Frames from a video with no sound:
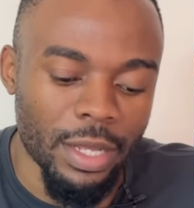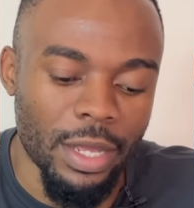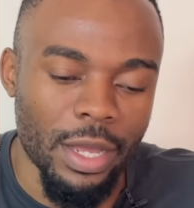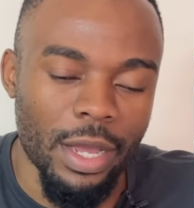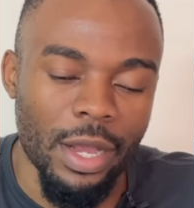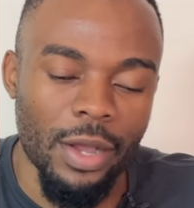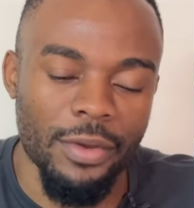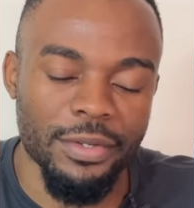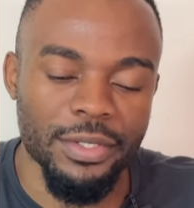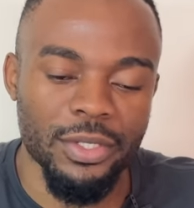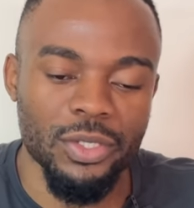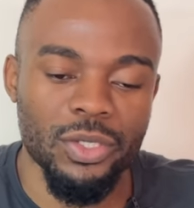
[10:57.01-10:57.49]

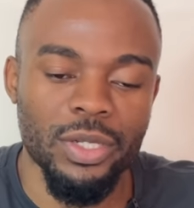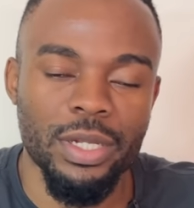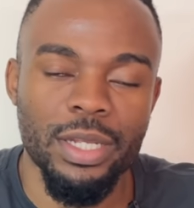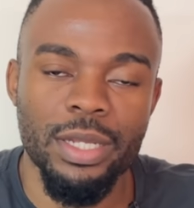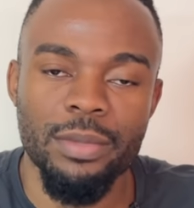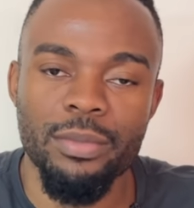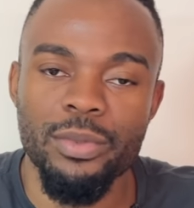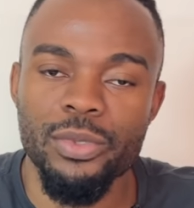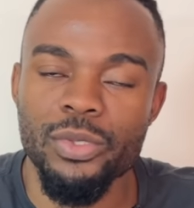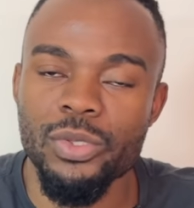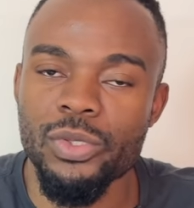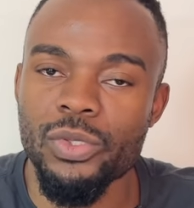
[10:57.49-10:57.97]
I was actually
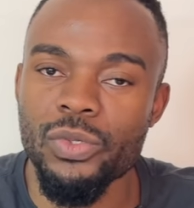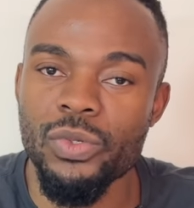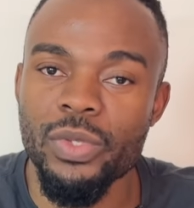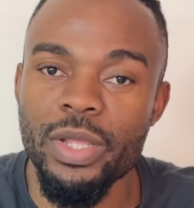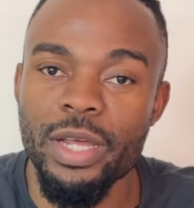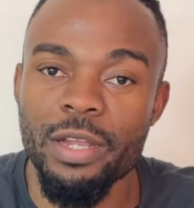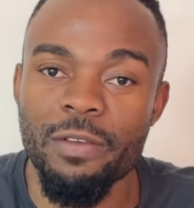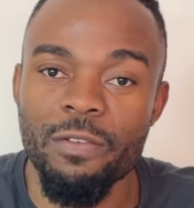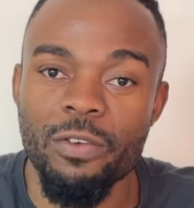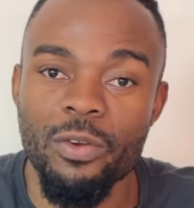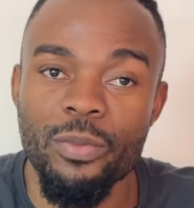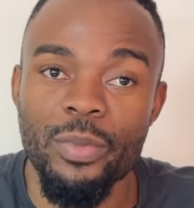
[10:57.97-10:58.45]
able to do
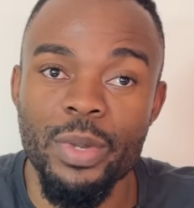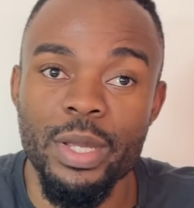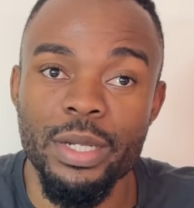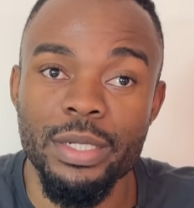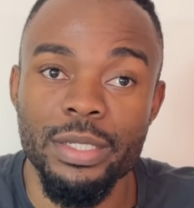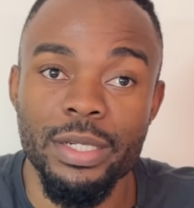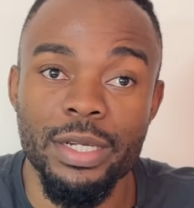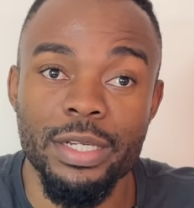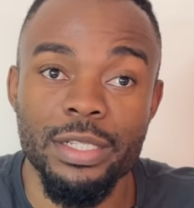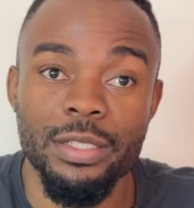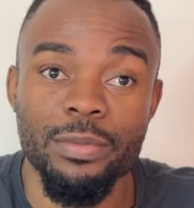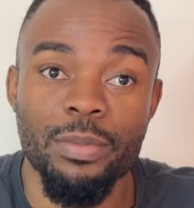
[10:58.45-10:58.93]
that from a
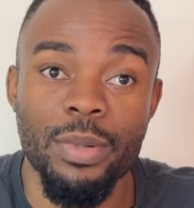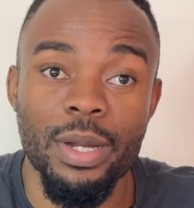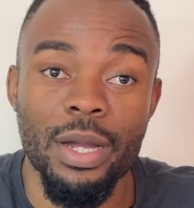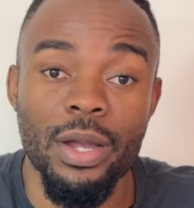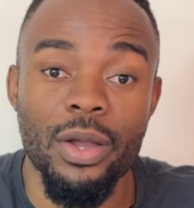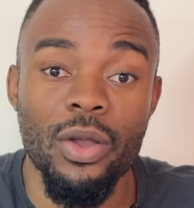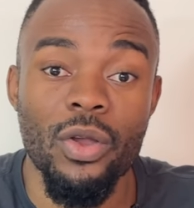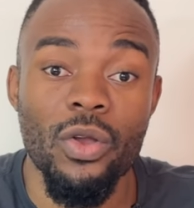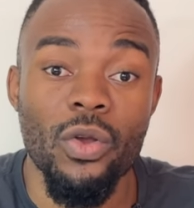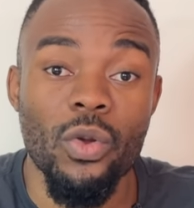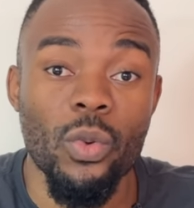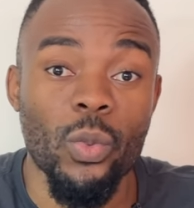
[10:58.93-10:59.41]
touch bar
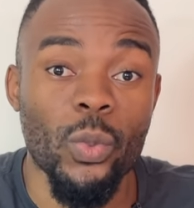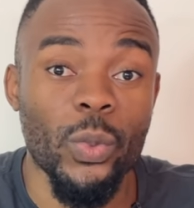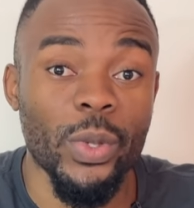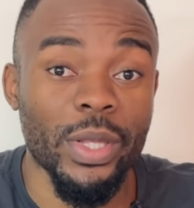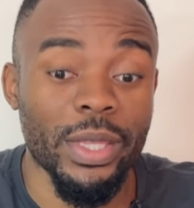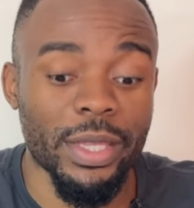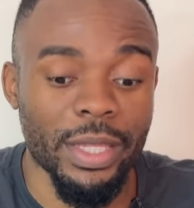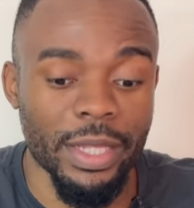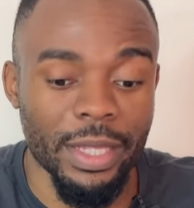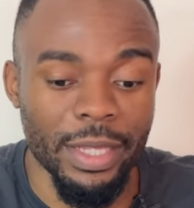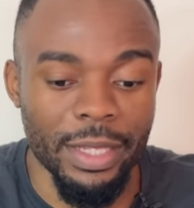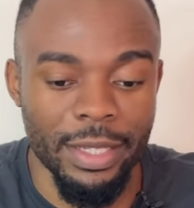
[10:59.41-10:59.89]
with
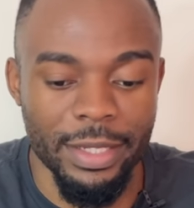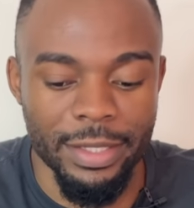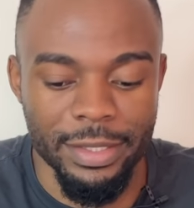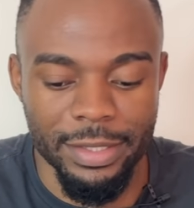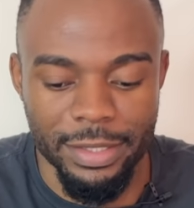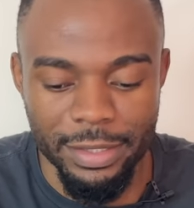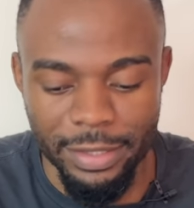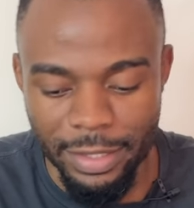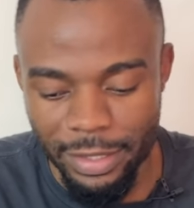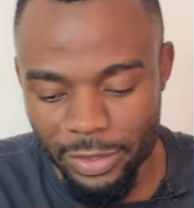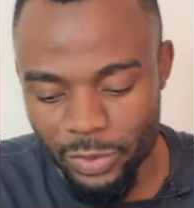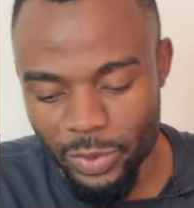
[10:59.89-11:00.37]
ease.
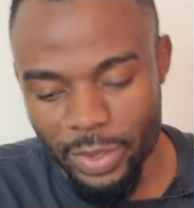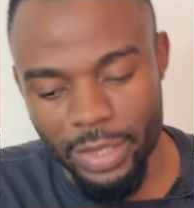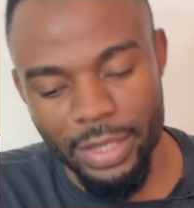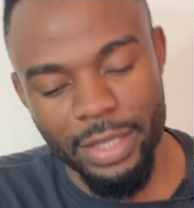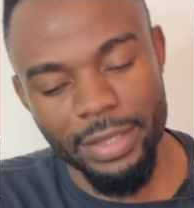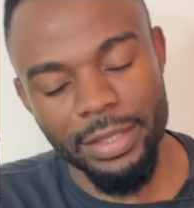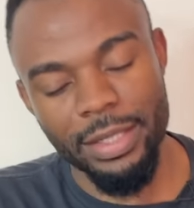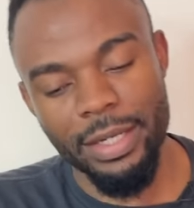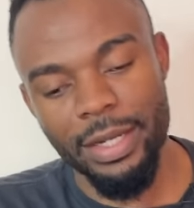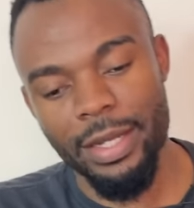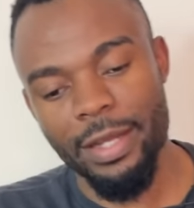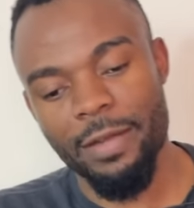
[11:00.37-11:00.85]
This one
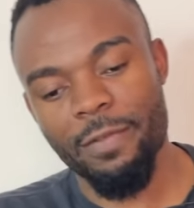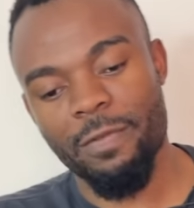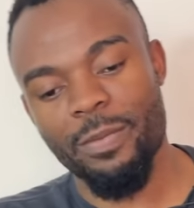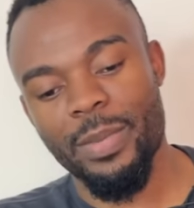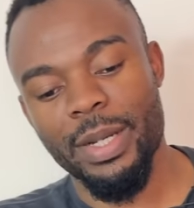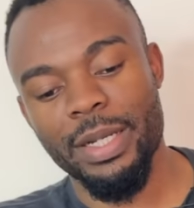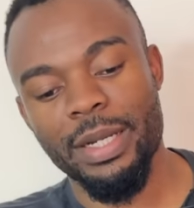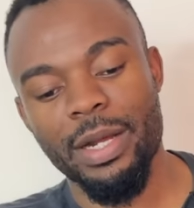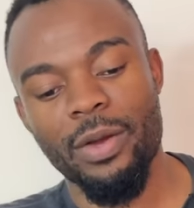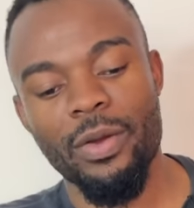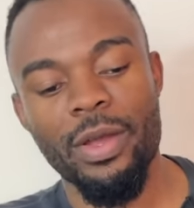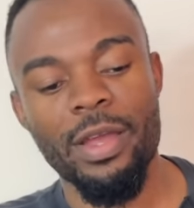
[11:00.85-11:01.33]
doesn't have, but
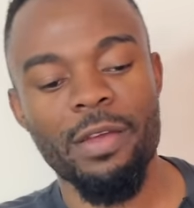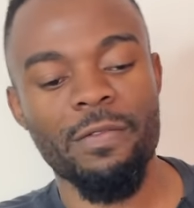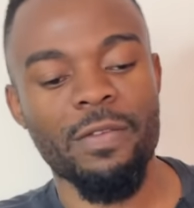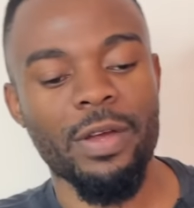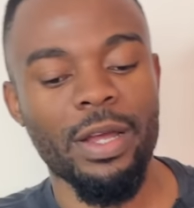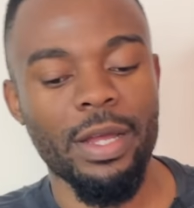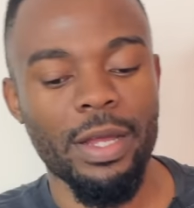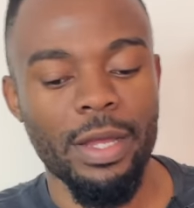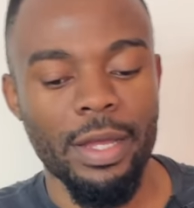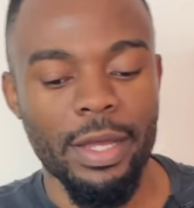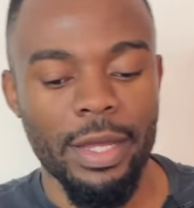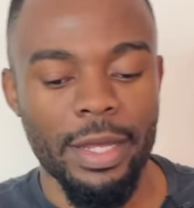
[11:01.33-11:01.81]
however,
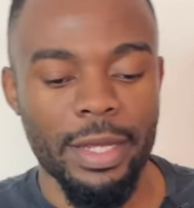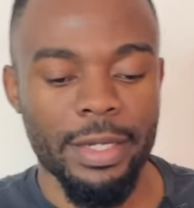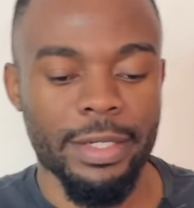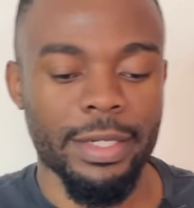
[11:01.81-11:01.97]
it